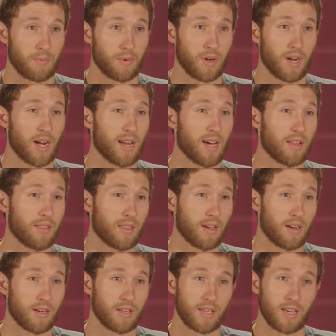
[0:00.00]
We're not out
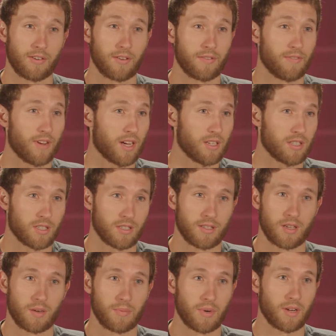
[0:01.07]
there to get revenge on
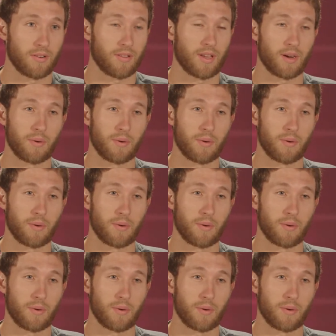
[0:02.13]
somebody that